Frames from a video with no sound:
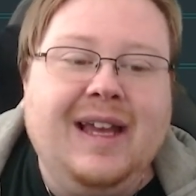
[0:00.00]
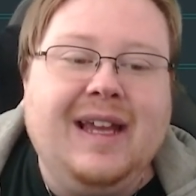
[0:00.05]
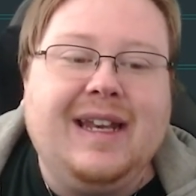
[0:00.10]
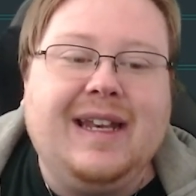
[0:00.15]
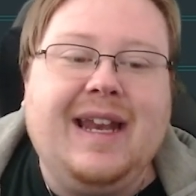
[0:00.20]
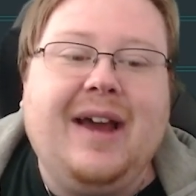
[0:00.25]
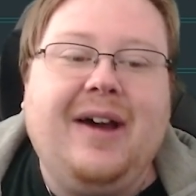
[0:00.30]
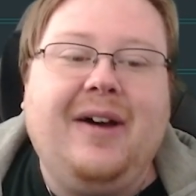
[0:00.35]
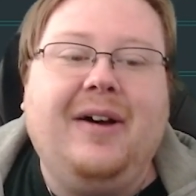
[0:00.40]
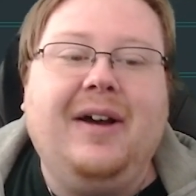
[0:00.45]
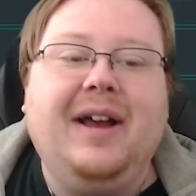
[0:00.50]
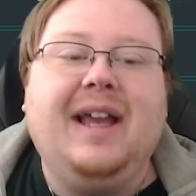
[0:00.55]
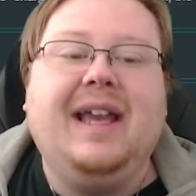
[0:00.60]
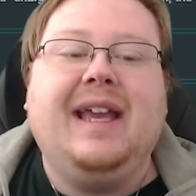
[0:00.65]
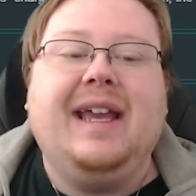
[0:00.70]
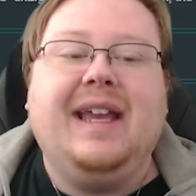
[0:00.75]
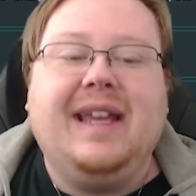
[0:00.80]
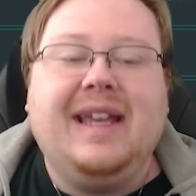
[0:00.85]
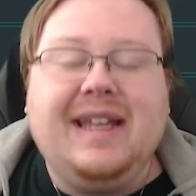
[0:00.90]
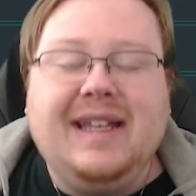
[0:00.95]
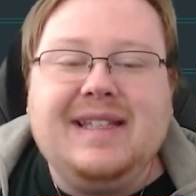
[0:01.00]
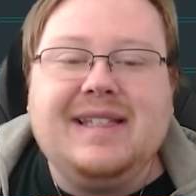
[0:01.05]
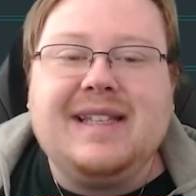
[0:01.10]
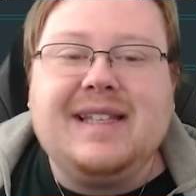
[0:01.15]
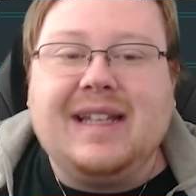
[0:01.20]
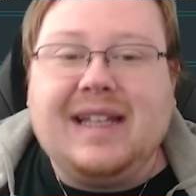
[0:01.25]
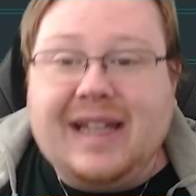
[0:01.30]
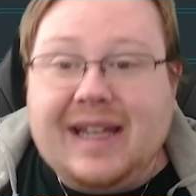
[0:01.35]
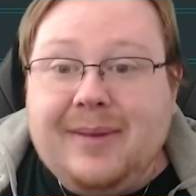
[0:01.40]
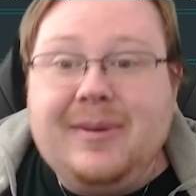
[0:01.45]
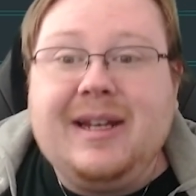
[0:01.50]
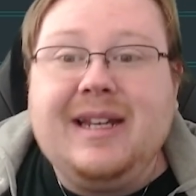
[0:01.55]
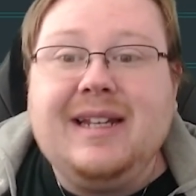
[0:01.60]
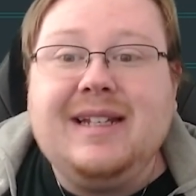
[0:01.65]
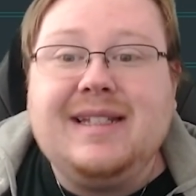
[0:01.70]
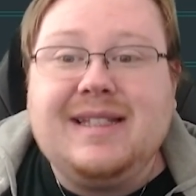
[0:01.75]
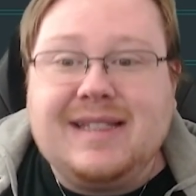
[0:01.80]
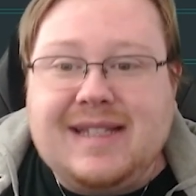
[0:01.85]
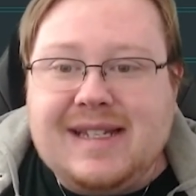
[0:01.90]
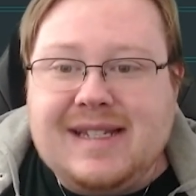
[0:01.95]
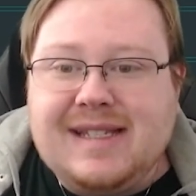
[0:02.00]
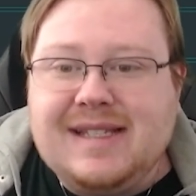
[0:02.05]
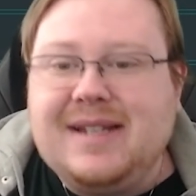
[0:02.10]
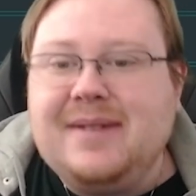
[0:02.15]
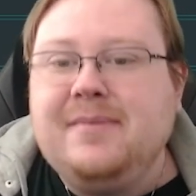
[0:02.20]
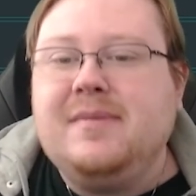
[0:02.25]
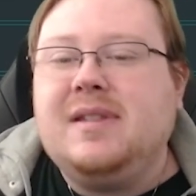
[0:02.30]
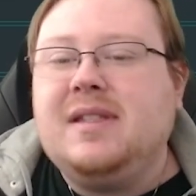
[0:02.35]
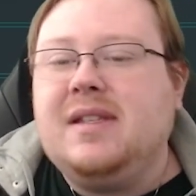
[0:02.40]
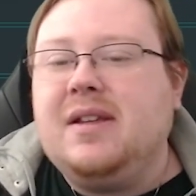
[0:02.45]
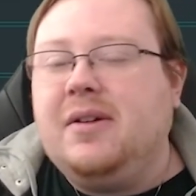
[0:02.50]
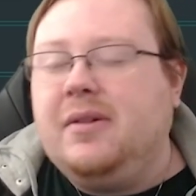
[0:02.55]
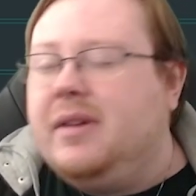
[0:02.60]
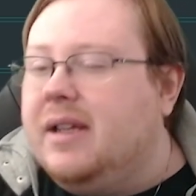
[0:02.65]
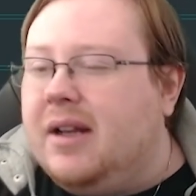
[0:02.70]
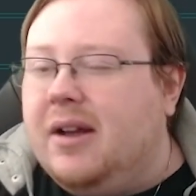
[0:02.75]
Now, it is a limited system, so,